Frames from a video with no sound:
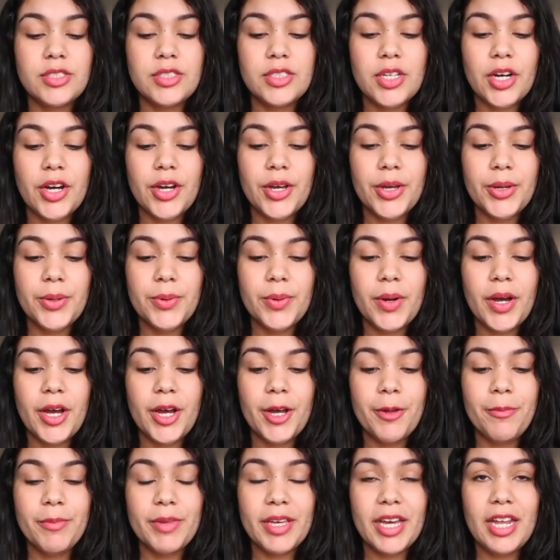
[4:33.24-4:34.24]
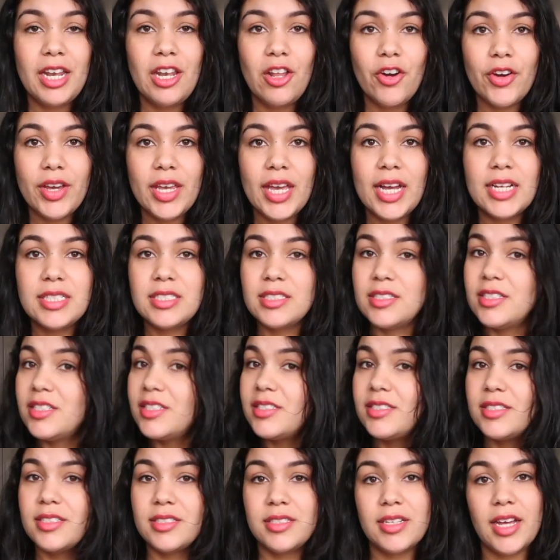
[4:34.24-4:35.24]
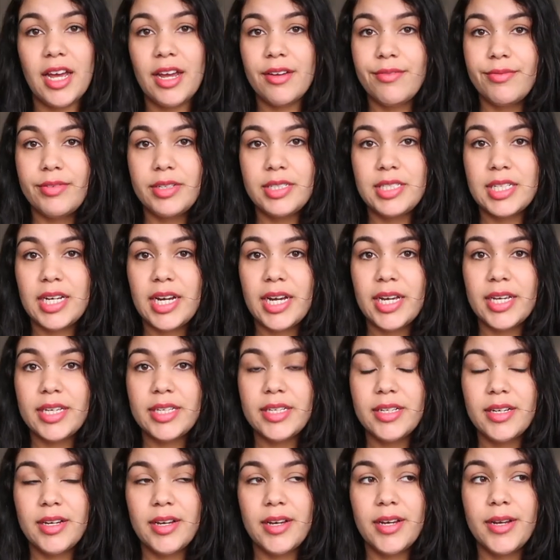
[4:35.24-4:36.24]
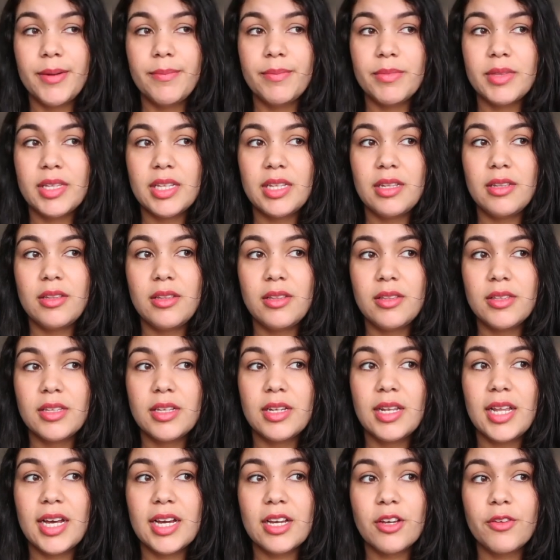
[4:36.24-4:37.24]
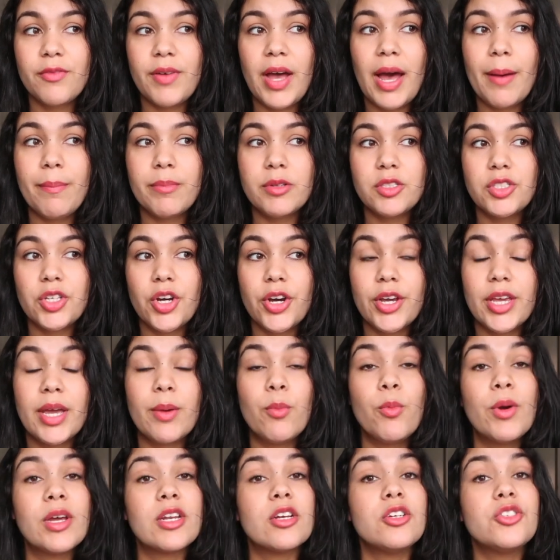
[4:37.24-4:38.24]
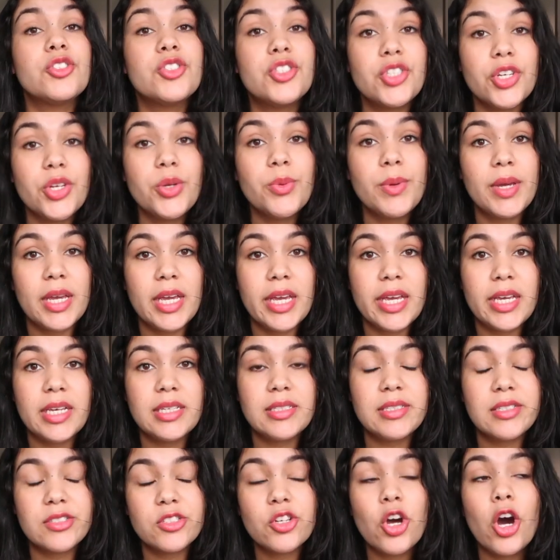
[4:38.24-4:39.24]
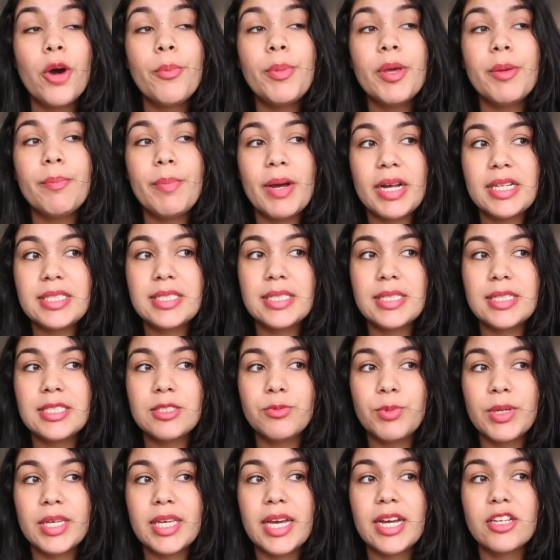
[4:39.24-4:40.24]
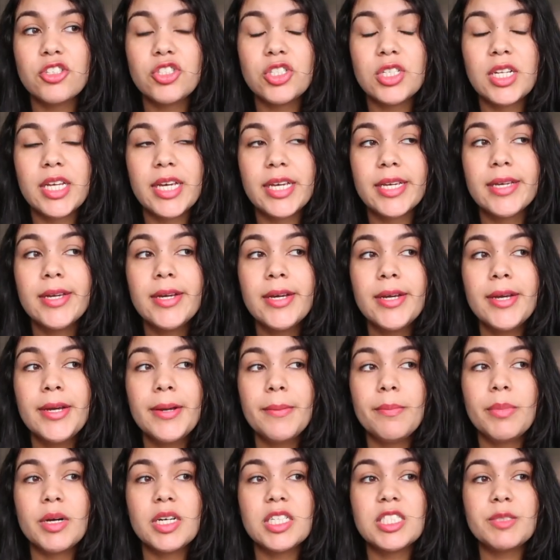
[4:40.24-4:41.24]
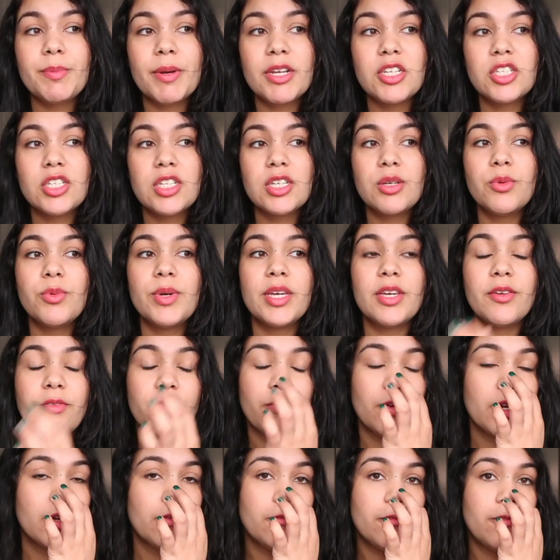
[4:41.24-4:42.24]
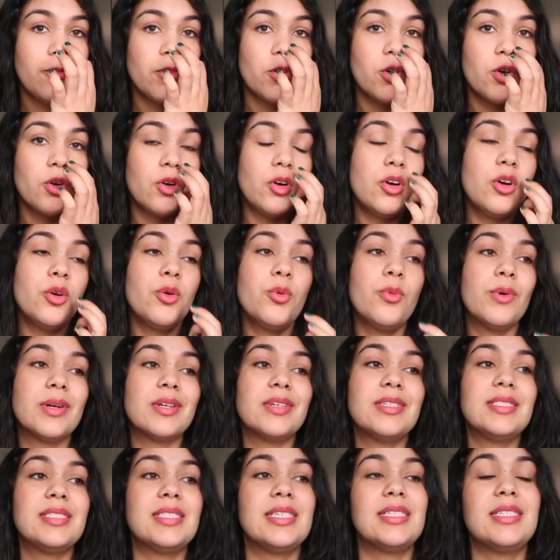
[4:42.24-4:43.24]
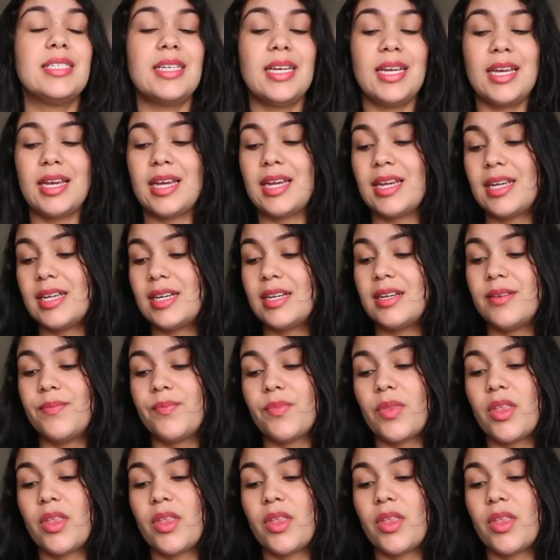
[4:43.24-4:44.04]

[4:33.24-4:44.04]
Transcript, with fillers: so um, yeah, lightheadedness is every day, um, the, the lack of appetite. And when I do eat, it's got a bit better this week actually, but especially in week three and four, when I did eat,